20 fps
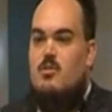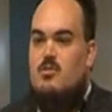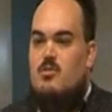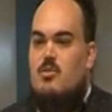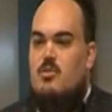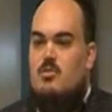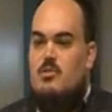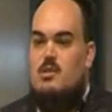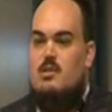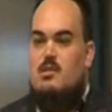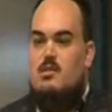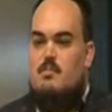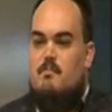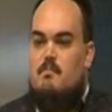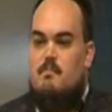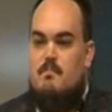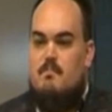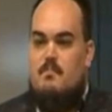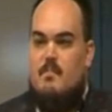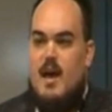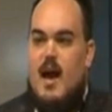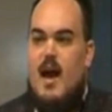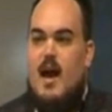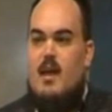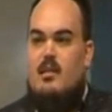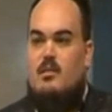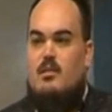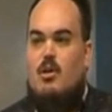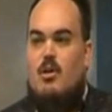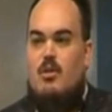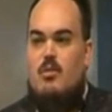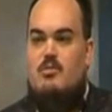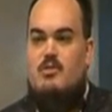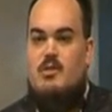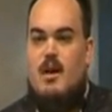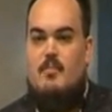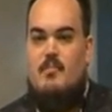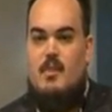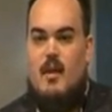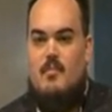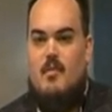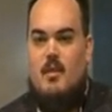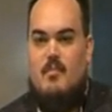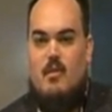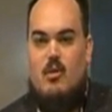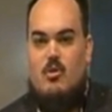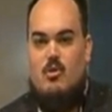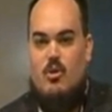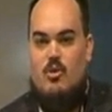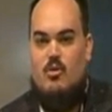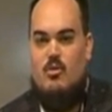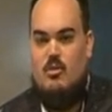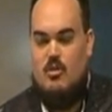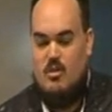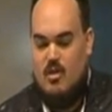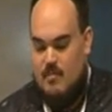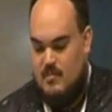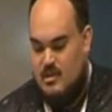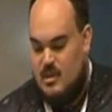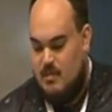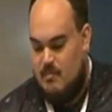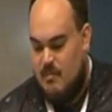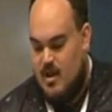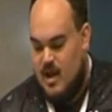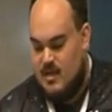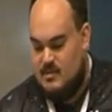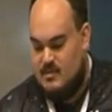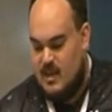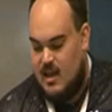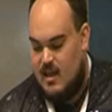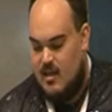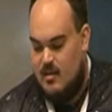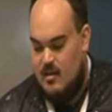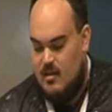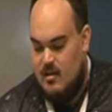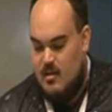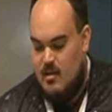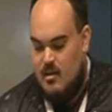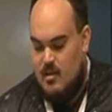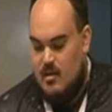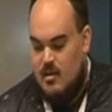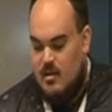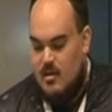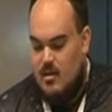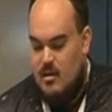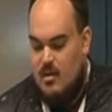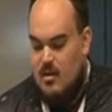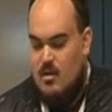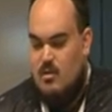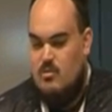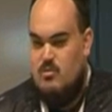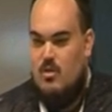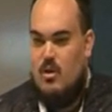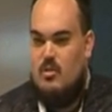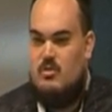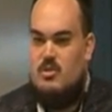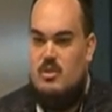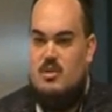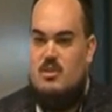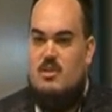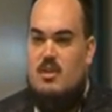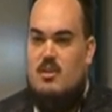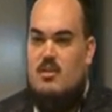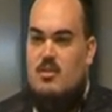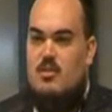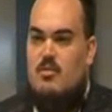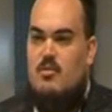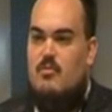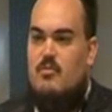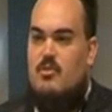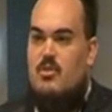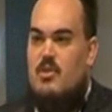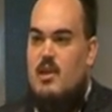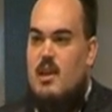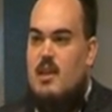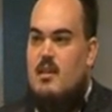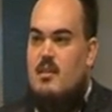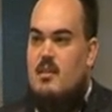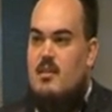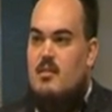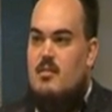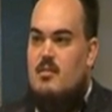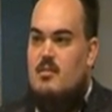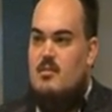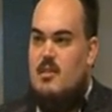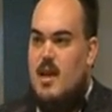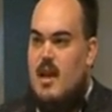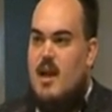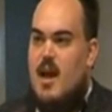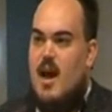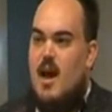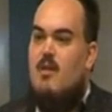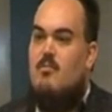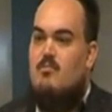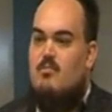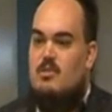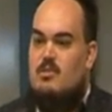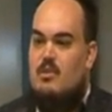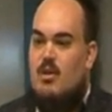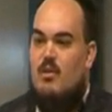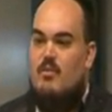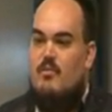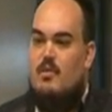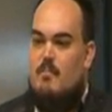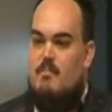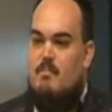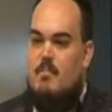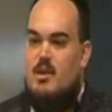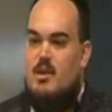users can't load www.google.com in their browser, not just that you think they can't resolve it